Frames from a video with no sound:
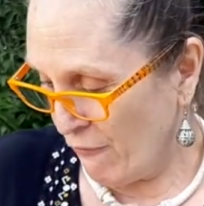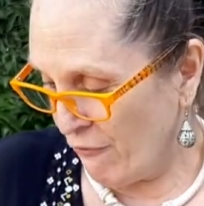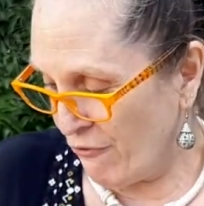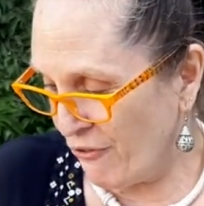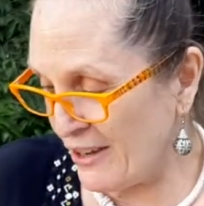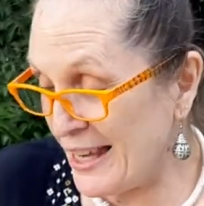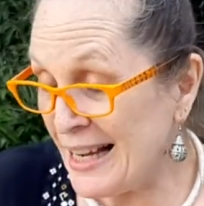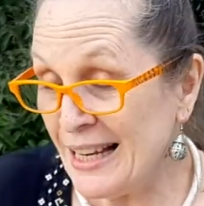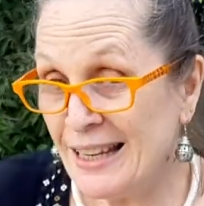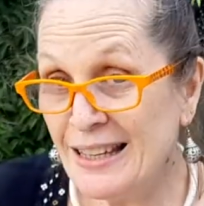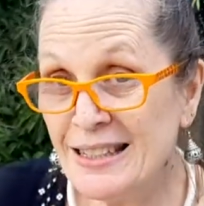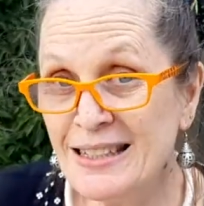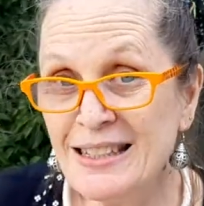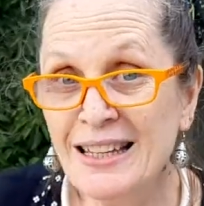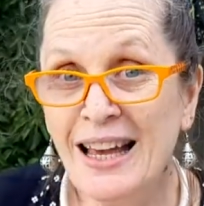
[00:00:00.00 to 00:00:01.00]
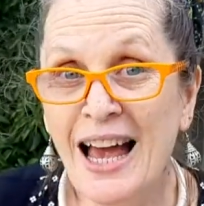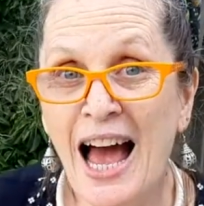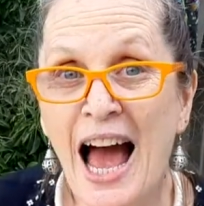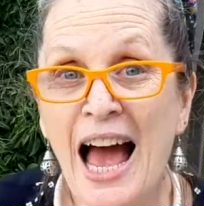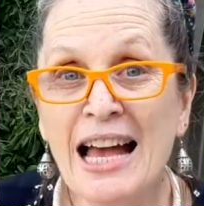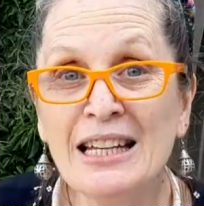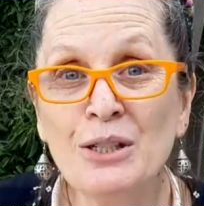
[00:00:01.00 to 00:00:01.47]
Phileas
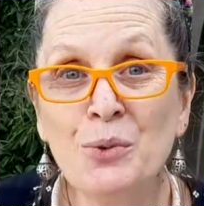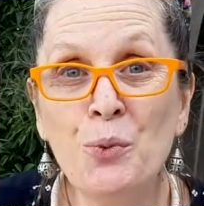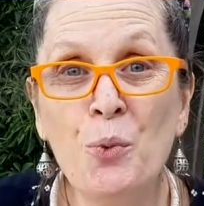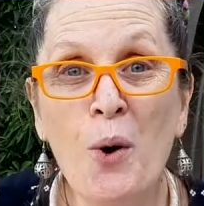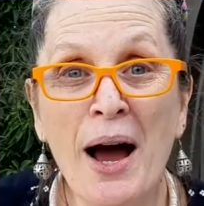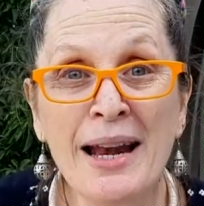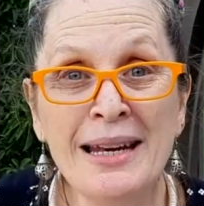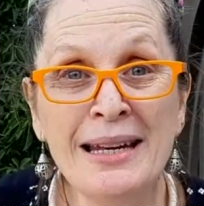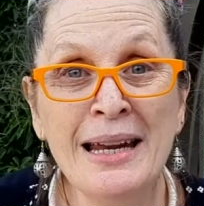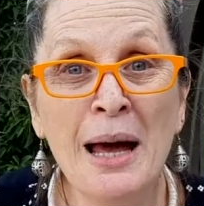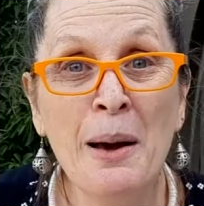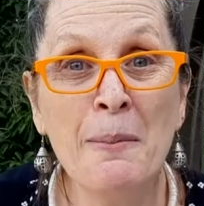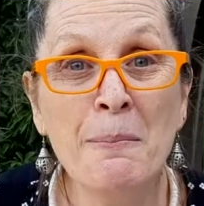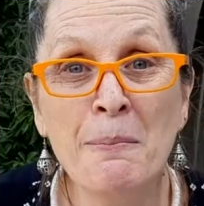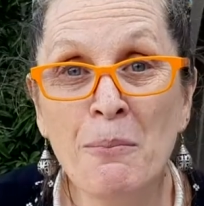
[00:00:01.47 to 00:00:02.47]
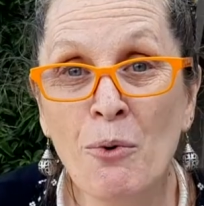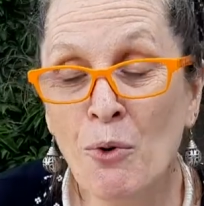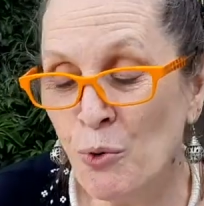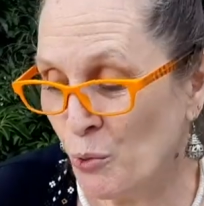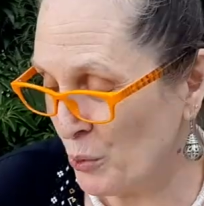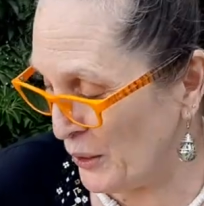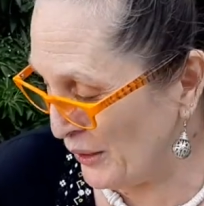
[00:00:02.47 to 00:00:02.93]
has one more
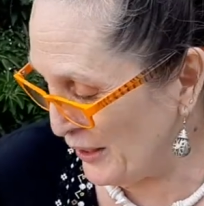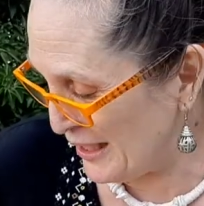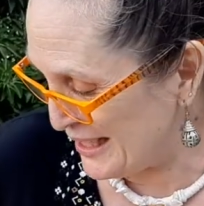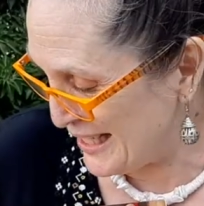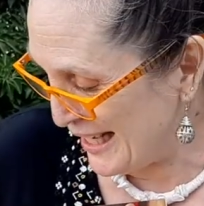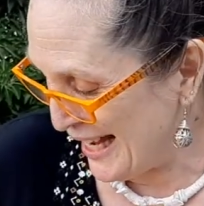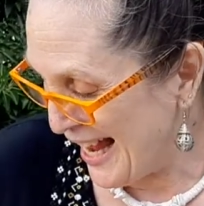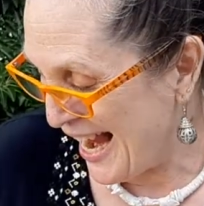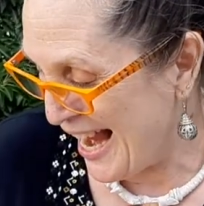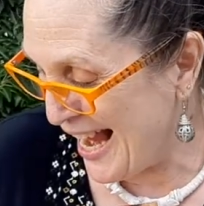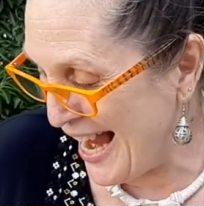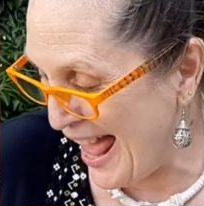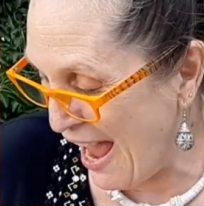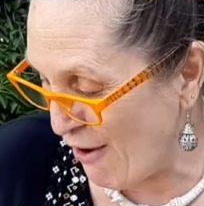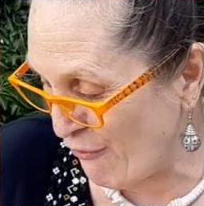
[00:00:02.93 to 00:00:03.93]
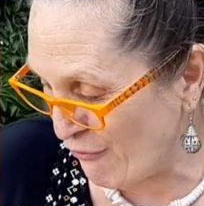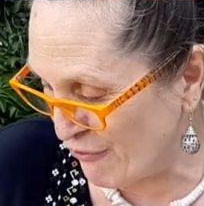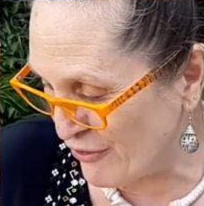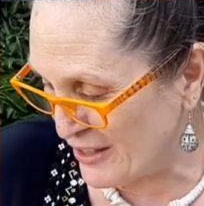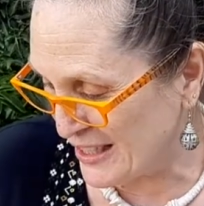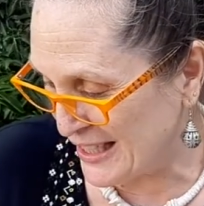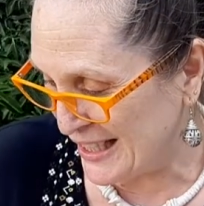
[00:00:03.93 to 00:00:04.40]
word left.
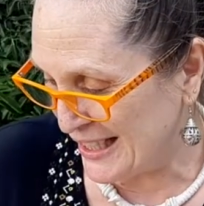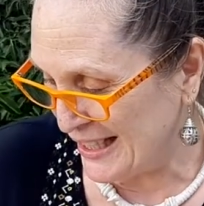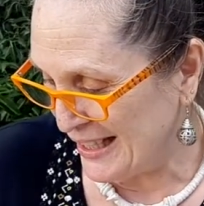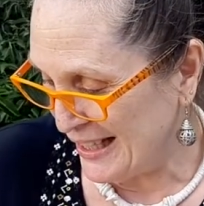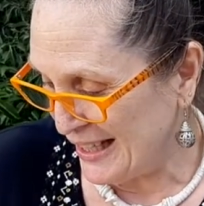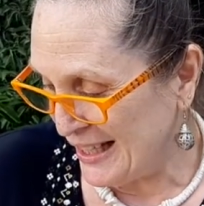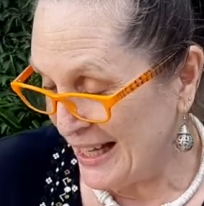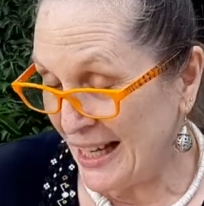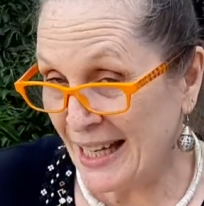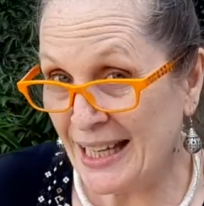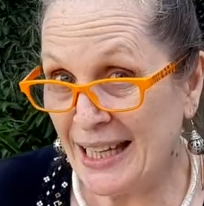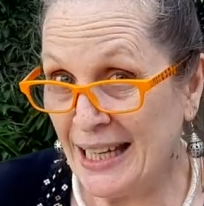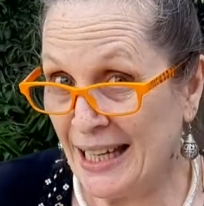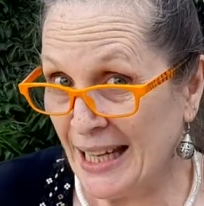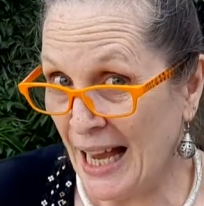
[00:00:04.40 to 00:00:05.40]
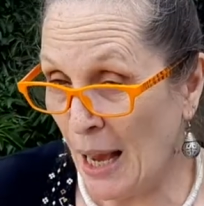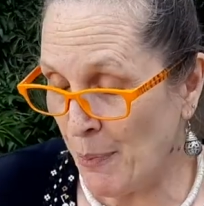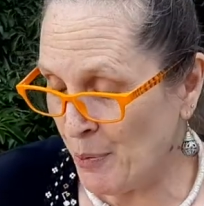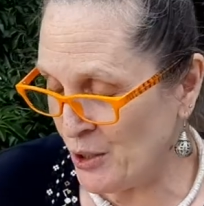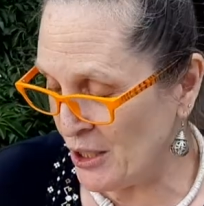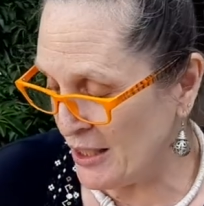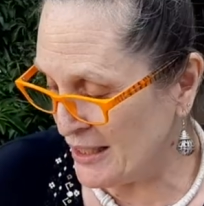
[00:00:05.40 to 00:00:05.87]
He
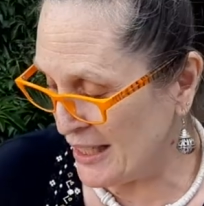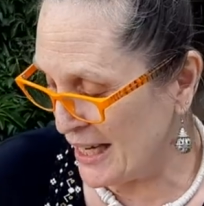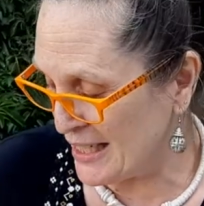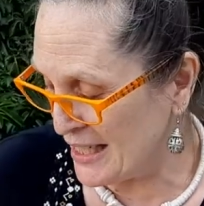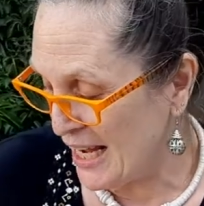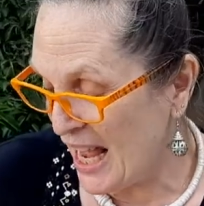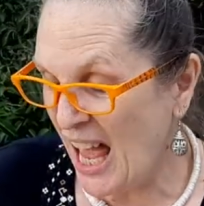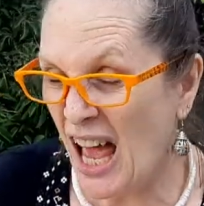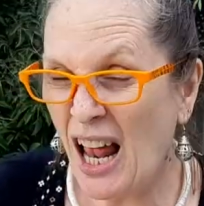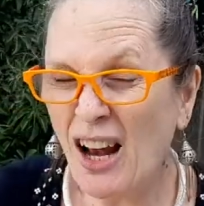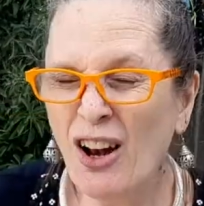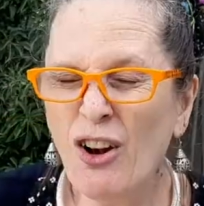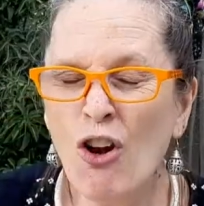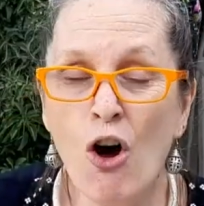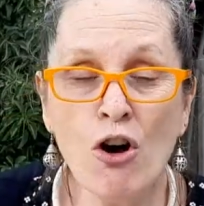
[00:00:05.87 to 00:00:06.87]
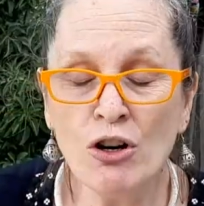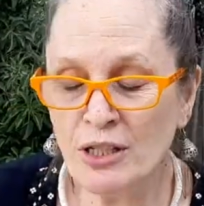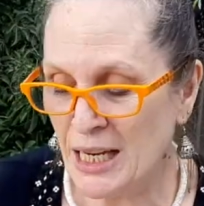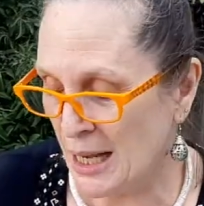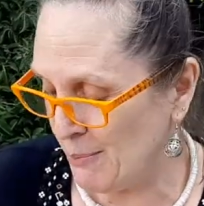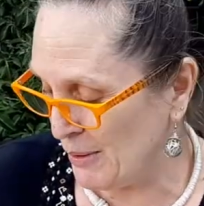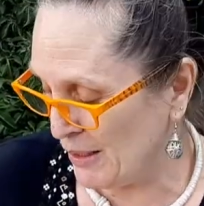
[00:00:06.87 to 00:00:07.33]
captured it a long time